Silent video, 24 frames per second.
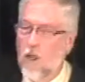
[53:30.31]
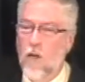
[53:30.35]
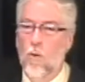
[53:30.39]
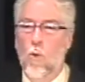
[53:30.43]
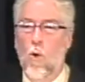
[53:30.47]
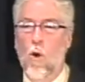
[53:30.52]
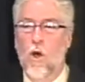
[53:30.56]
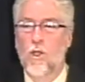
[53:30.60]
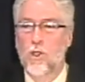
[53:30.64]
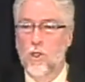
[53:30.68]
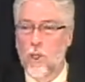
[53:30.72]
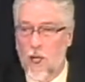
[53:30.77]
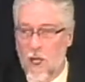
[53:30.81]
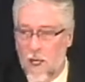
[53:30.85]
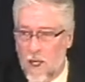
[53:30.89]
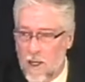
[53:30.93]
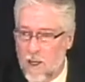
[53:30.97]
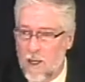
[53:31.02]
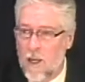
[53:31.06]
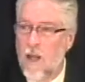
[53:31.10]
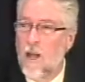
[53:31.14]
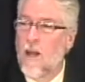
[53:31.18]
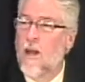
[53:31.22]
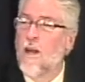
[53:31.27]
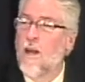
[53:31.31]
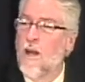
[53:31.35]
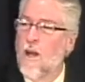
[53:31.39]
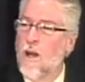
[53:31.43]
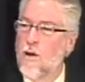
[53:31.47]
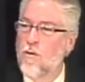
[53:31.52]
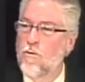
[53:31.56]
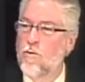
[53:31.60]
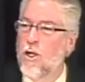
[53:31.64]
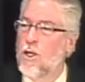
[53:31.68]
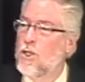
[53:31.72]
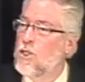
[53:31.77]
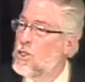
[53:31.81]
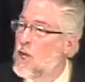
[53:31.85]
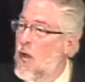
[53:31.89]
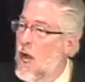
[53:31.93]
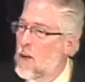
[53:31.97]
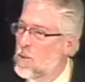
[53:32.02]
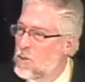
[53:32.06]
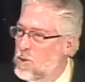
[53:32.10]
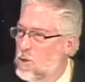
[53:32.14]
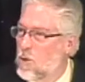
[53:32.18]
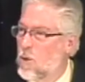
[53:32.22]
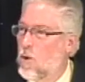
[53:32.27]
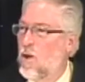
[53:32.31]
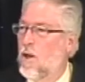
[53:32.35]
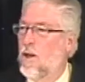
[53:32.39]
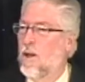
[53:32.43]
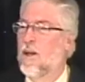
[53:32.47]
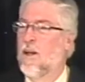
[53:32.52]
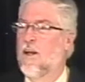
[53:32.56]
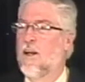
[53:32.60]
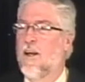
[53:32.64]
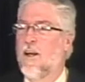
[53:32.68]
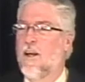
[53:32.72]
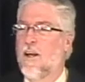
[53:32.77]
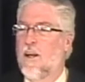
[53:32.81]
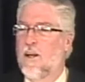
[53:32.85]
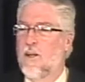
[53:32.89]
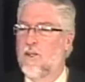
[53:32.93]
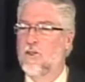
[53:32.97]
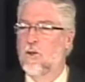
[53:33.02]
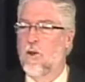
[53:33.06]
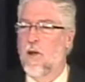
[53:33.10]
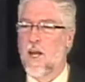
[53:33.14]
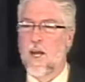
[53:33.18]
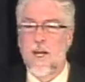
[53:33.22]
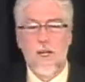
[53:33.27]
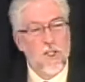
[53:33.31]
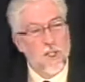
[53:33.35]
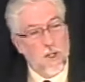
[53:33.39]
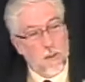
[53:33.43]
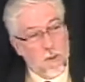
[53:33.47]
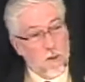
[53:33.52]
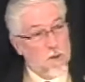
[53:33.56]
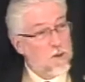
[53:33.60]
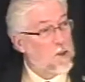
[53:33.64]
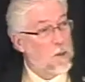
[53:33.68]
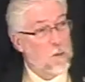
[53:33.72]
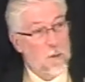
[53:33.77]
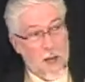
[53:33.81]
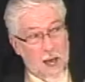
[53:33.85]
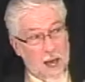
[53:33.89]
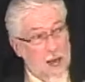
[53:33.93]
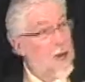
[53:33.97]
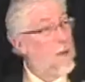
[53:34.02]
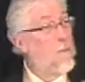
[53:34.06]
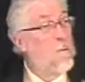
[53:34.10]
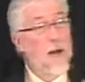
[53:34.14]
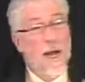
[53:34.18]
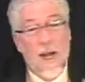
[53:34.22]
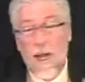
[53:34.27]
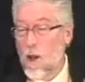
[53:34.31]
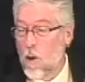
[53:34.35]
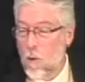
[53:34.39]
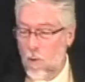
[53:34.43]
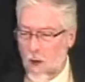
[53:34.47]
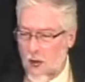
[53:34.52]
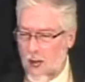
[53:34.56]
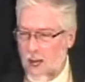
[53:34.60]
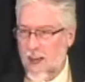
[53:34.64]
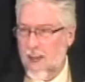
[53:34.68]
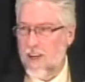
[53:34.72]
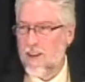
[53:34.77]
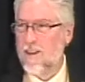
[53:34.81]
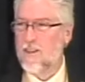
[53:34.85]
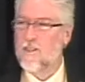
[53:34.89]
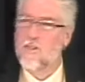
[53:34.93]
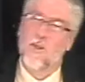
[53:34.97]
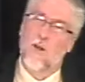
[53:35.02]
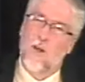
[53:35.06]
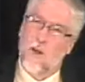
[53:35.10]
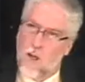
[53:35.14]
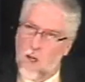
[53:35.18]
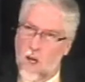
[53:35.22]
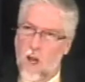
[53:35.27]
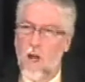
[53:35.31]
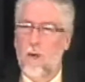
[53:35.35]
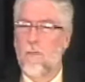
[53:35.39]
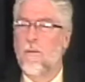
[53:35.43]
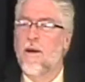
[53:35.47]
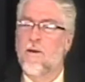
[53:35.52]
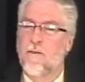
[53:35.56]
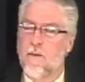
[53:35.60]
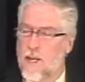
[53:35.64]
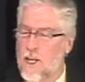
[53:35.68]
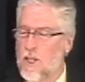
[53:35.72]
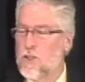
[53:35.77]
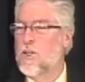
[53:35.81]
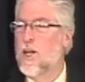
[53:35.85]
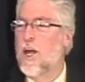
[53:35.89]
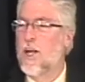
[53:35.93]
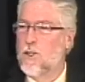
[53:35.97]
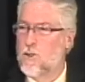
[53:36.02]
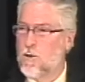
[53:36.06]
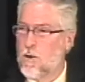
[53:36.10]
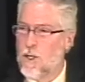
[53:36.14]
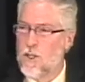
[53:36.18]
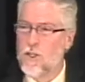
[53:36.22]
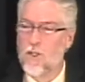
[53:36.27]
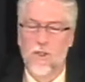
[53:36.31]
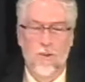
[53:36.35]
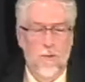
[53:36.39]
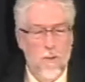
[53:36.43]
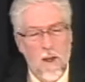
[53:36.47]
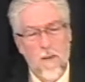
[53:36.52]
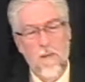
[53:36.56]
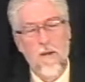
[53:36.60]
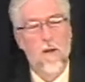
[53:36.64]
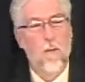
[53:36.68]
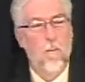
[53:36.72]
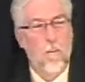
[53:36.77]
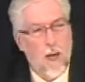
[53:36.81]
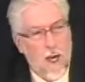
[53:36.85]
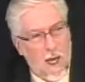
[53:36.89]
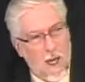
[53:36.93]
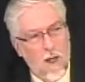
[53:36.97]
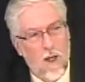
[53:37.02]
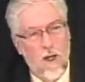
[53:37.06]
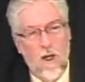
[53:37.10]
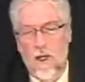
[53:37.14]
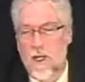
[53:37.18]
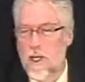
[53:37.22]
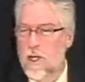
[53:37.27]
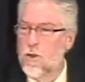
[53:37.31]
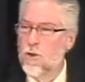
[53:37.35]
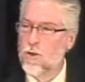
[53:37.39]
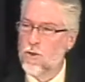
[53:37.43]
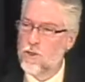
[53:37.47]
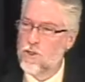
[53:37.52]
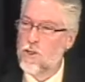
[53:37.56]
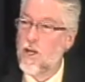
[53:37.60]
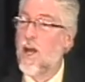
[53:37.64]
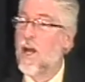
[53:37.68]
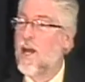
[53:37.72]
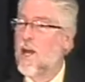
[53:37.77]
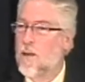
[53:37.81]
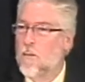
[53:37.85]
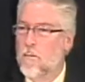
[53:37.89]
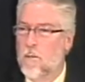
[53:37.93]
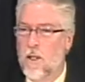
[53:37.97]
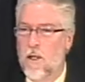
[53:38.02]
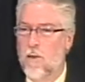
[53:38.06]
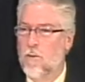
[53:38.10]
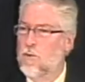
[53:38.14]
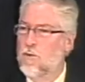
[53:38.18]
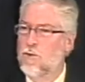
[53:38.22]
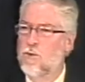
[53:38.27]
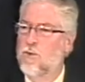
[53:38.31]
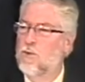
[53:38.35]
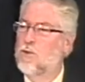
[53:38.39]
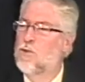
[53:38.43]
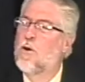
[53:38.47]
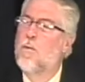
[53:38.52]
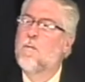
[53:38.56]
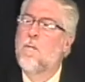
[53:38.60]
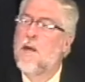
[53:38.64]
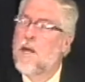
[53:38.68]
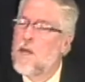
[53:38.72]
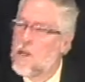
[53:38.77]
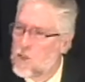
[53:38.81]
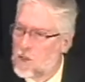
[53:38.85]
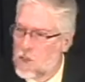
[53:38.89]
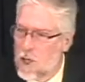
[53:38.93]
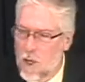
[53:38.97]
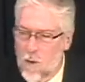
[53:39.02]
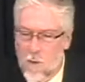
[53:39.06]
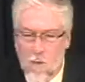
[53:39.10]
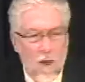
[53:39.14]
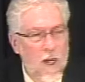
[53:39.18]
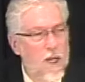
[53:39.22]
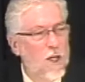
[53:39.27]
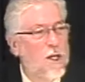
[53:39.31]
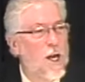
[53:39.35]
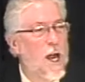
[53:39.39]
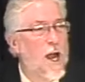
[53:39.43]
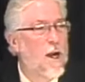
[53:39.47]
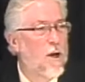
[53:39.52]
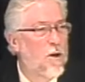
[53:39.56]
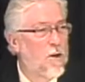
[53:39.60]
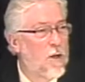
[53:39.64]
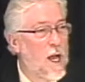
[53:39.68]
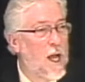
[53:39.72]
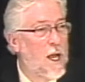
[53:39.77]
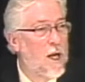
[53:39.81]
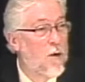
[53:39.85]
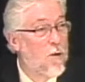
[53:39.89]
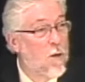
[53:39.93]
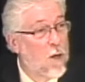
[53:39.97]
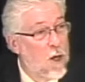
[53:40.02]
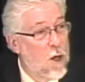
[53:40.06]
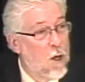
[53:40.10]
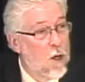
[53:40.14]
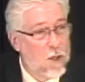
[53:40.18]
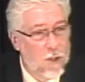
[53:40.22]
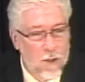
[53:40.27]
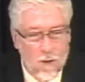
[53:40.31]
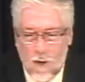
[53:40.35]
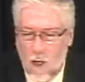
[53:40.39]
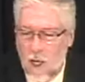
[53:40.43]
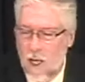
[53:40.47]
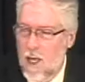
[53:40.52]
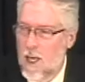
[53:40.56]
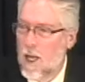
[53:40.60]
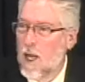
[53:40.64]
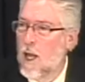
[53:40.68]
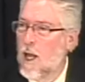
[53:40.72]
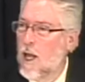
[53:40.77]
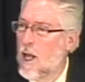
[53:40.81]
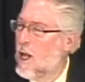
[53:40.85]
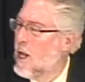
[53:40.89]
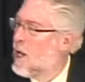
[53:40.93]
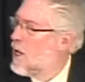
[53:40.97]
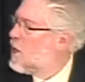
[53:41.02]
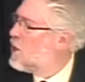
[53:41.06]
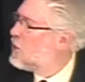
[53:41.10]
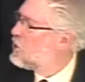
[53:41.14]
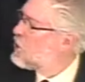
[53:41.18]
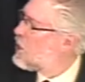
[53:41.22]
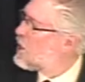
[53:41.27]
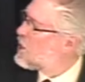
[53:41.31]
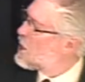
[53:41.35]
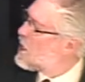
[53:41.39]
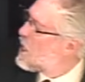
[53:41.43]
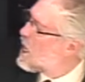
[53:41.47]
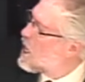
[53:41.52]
and washing in fresh topsoil. So Egypt was about a mile wide. That's a little bit of an exaggeration. It's maybe a mile on either side, but it was tremendously rich agriculturally. So you had the